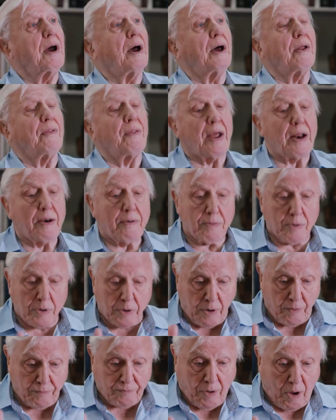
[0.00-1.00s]
and then
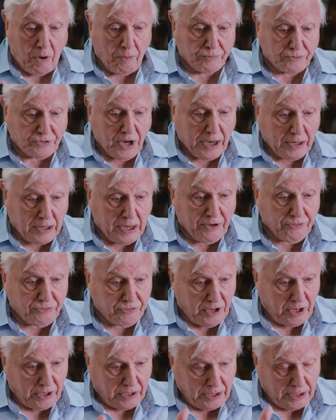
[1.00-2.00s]
of, of Jack
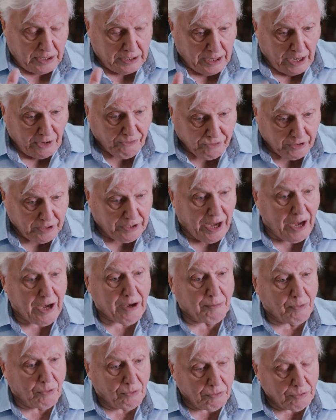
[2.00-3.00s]
Lester catching an
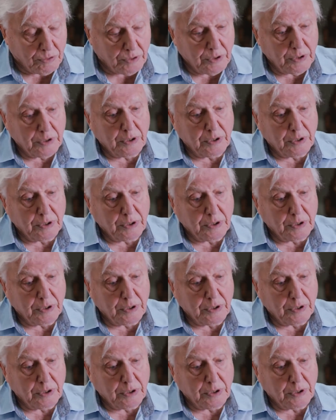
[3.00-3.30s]
animal